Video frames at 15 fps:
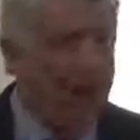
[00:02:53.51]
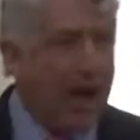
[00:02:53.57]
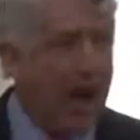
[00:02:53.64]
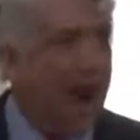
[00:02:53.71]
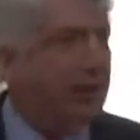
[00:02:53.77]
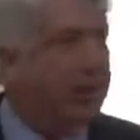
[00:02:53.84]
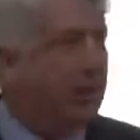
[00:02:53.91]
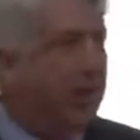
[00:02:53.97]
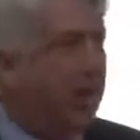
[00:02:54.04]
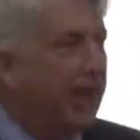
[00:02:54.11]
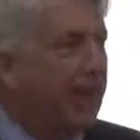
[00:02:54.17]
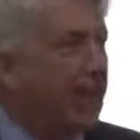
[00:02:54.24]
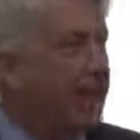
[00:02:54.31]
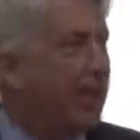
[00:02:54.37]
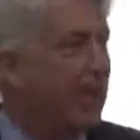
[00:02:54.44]
I also
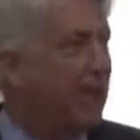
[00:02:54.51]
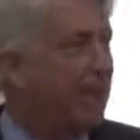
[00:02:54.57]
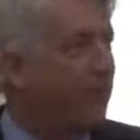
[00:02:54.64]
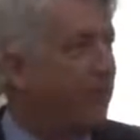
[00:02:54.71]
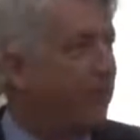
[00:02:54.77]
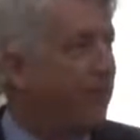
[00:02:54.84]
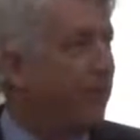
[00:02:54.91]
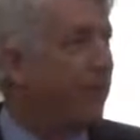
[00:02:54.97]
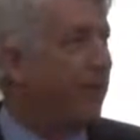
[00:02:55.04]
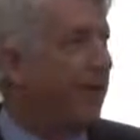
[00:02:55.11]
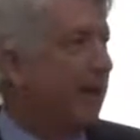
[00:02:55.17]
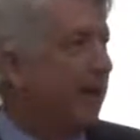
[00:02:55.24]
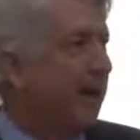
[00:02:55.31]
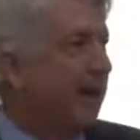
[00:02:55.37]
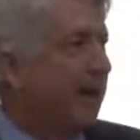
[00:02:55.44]
think it's helpful
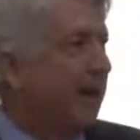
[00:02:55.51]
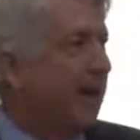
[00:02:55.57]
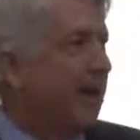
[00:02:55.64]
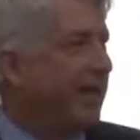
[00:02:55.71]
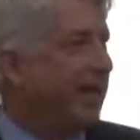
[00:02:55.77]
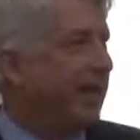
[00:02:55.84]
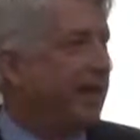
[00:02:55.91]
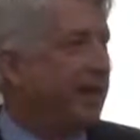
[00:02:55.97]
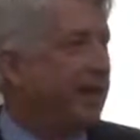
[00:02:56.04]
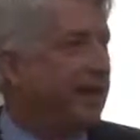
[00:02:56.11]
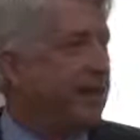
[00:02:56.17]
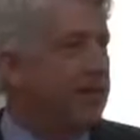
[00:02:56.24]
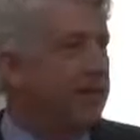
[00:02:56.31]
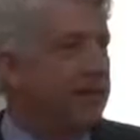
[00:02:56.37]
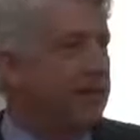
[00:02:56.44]
in getting
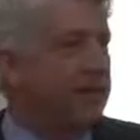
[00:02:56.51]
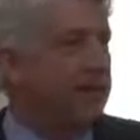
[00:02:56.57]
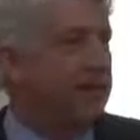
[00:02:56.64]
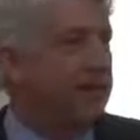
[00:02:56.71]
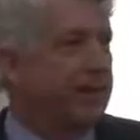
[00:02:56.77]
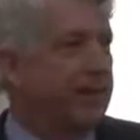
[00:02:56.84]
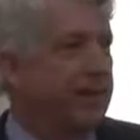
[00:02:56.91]
into the